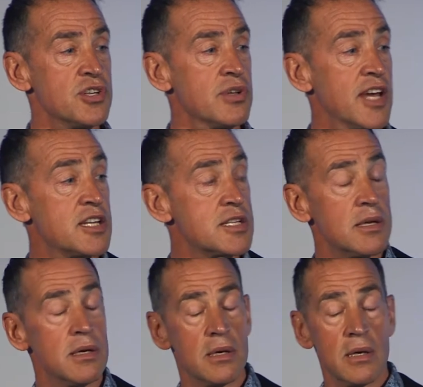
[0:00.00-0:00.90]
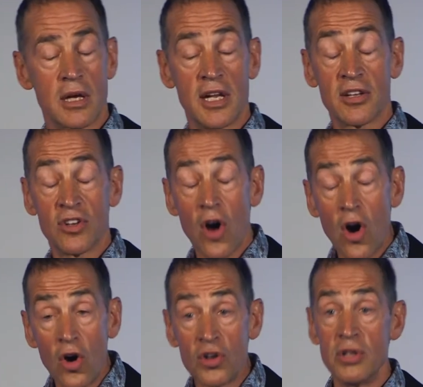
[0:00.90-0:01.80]
you, that's collected
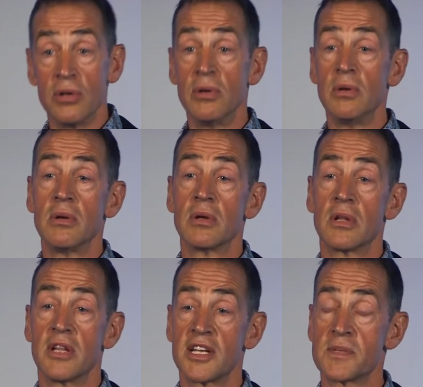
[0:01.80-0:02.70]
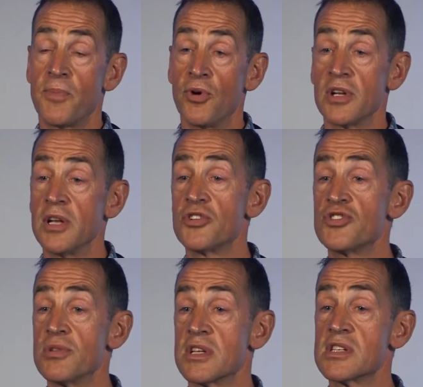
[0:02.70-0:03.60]
on you, that's put
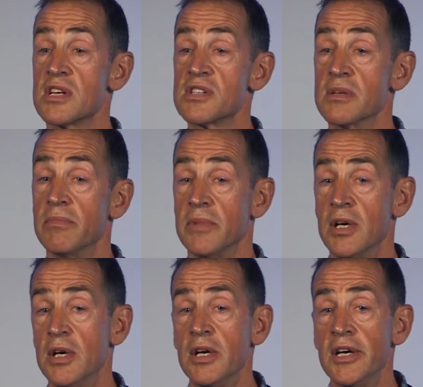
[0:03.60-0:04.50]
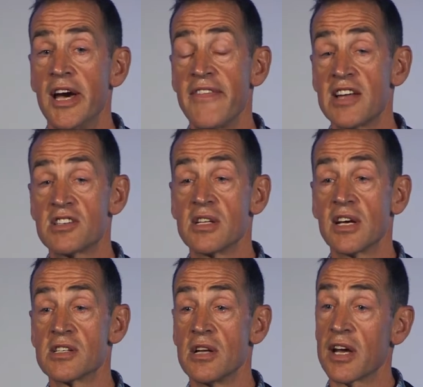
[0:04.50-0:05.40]
into the system. And that's
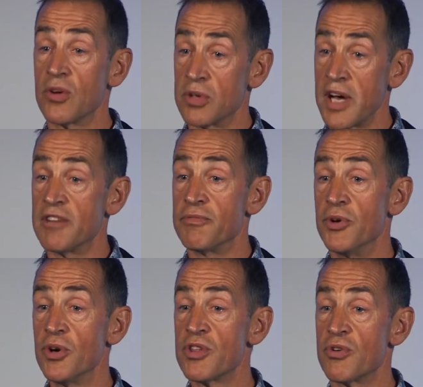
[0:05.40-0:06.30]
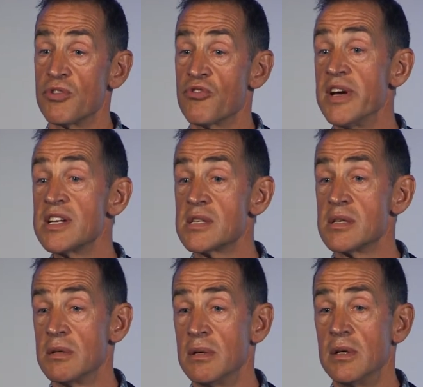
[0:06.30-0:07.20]
things like your date of birth, your address,
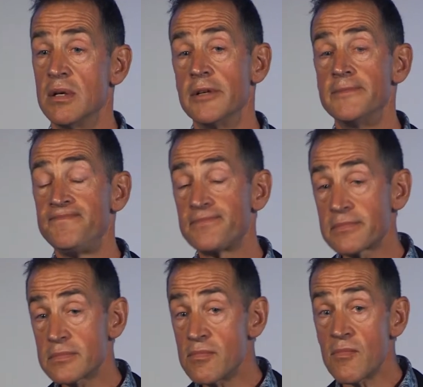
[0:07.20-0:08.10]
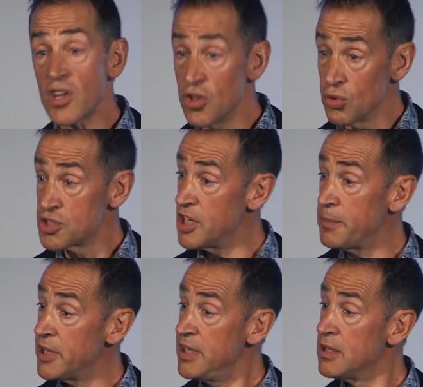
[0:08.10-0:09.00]
your
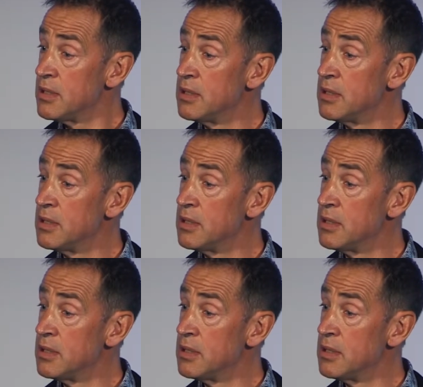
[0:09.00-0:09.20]
GP,